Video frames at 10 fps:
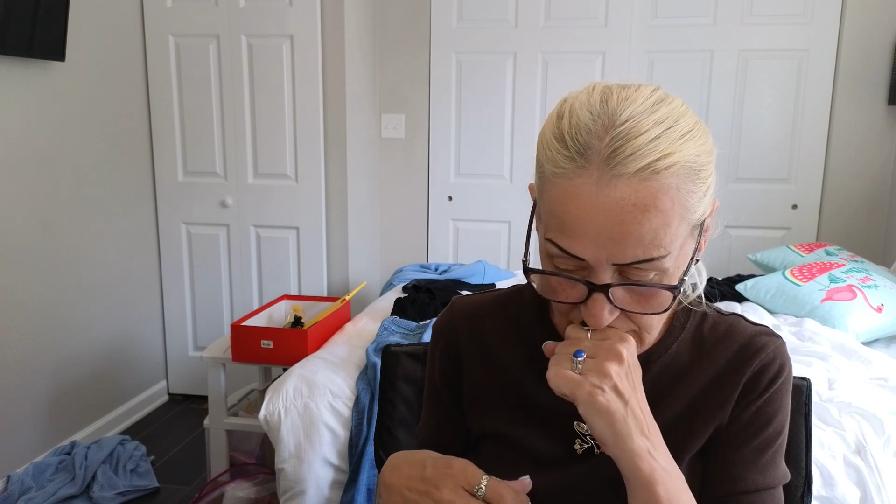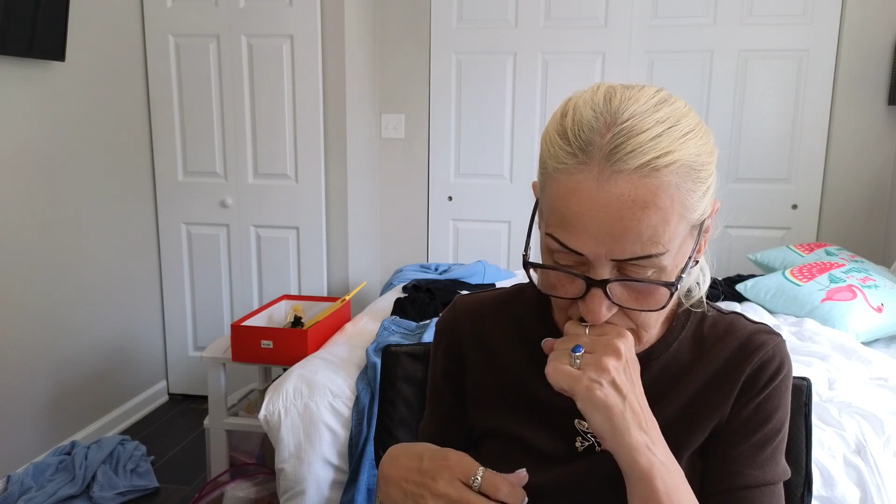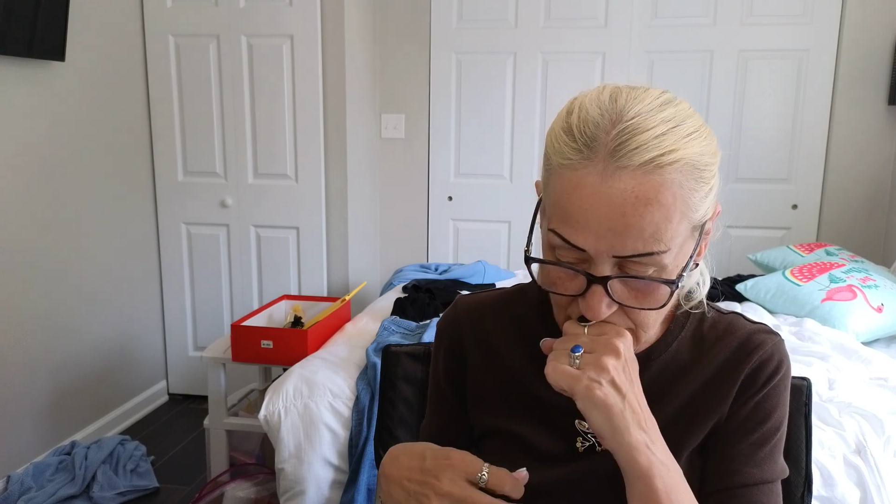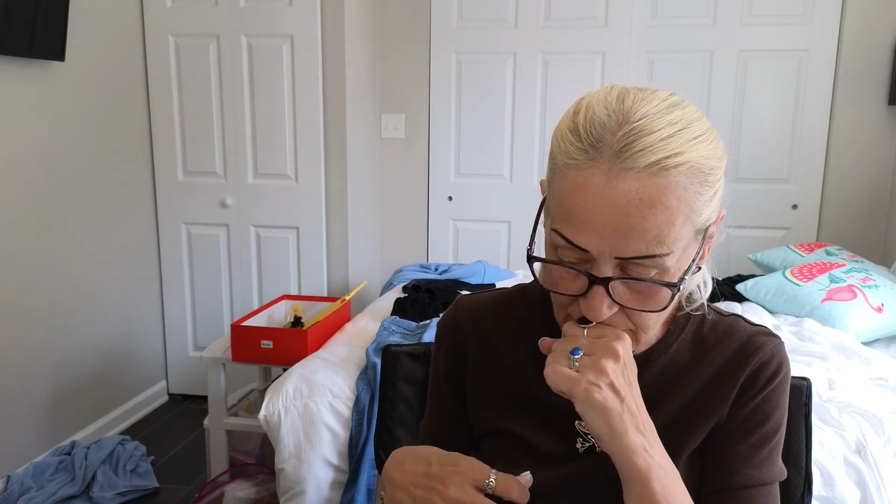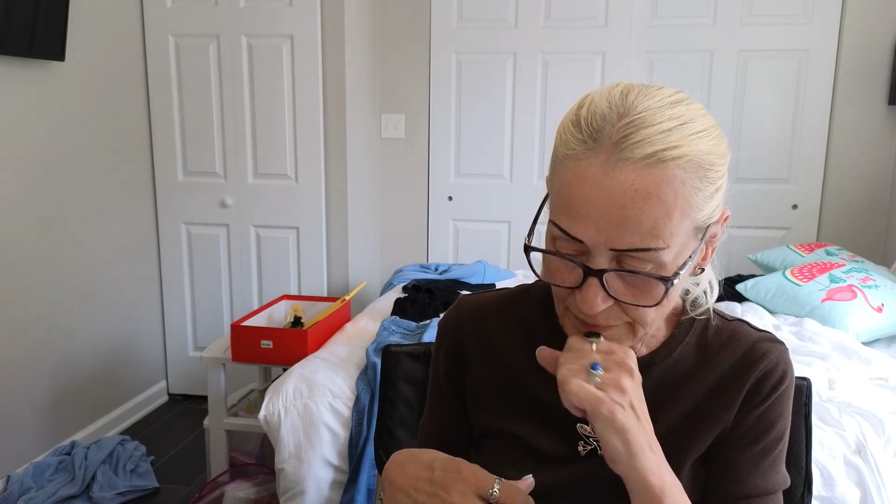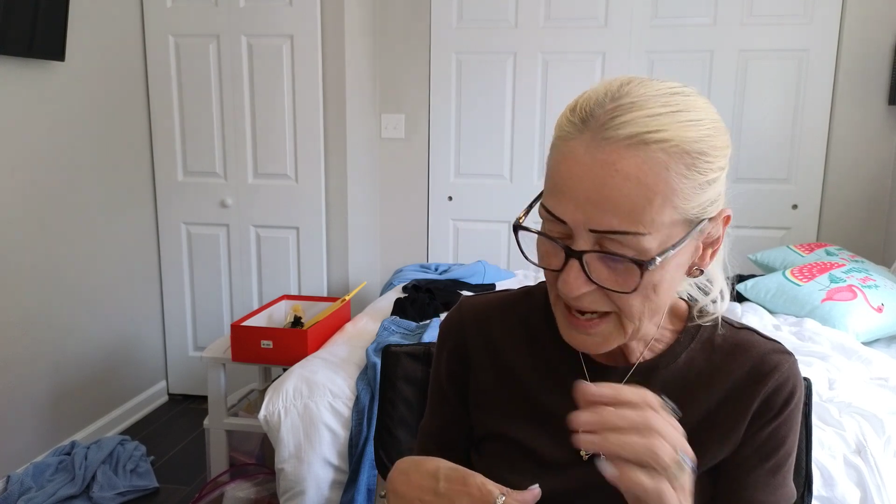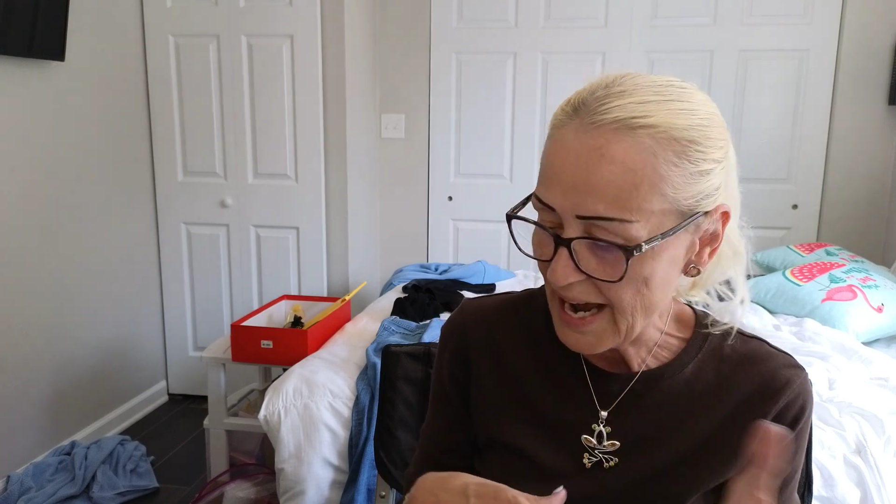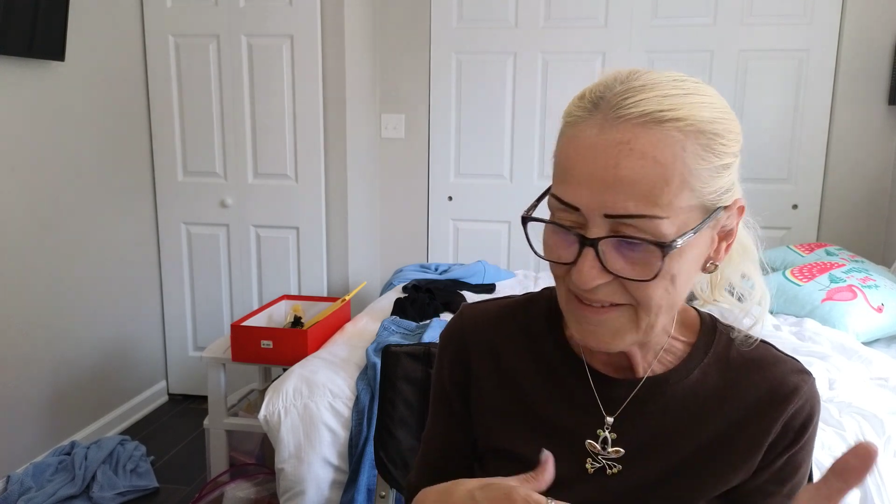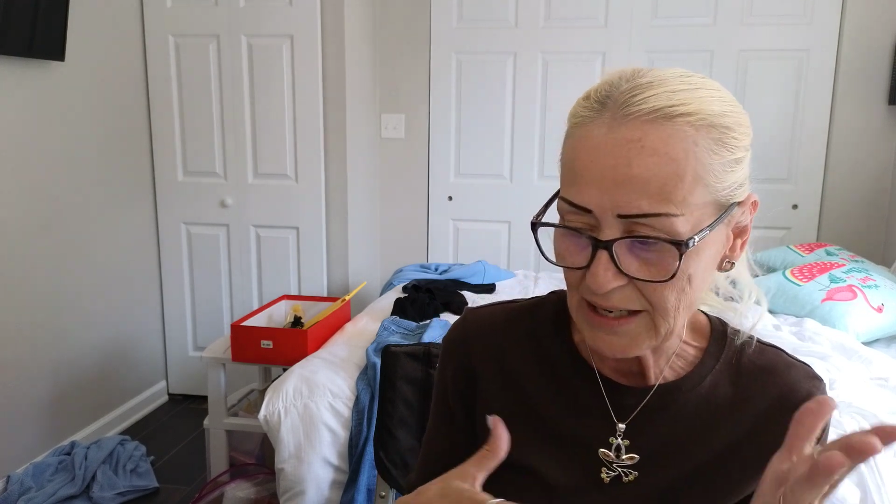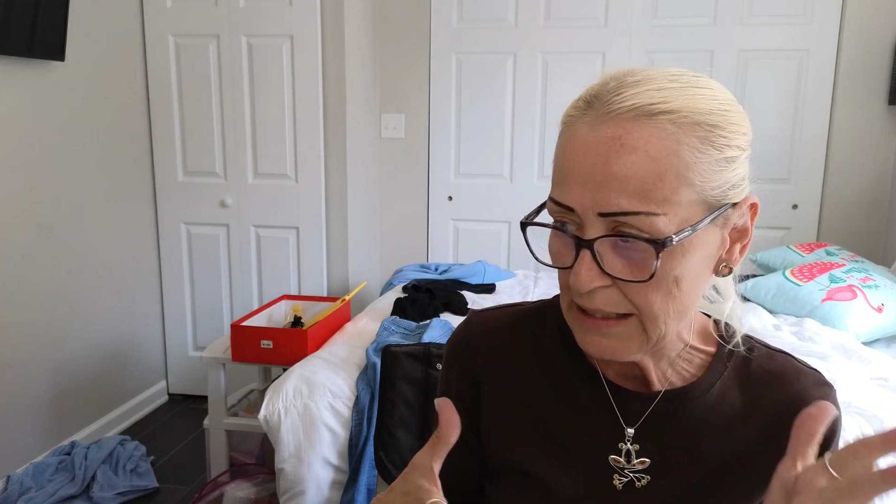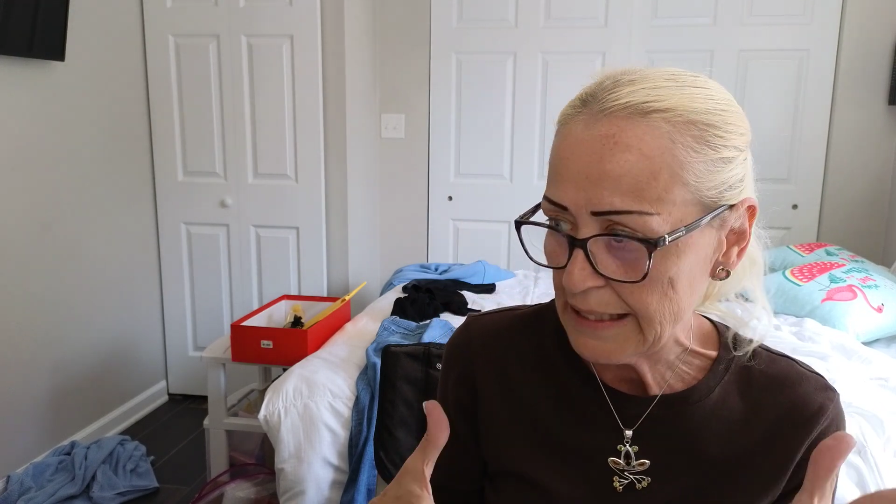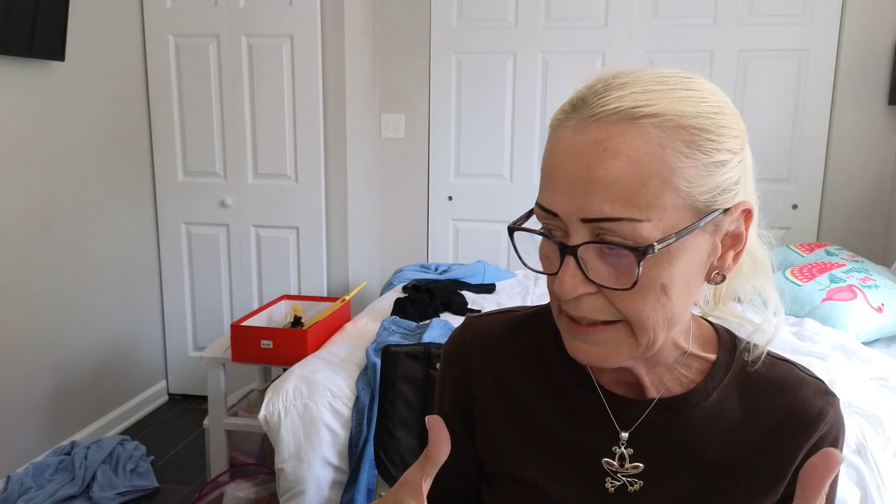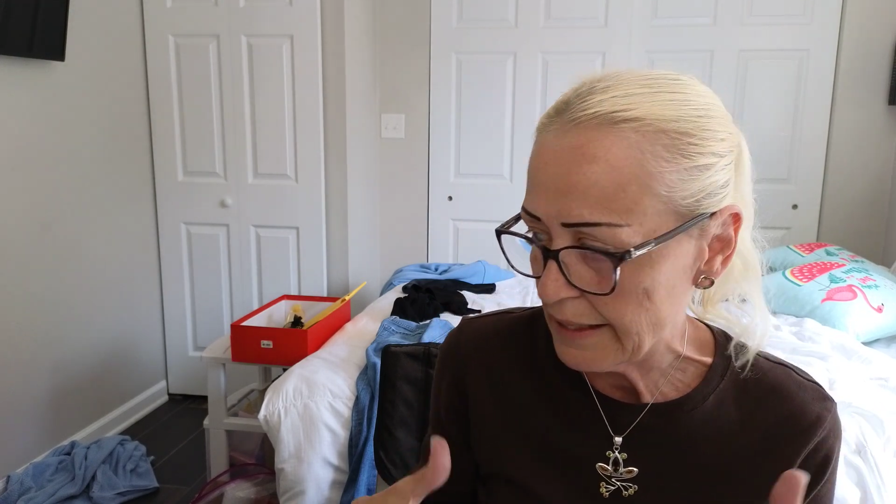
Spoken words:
But I haven't cleaned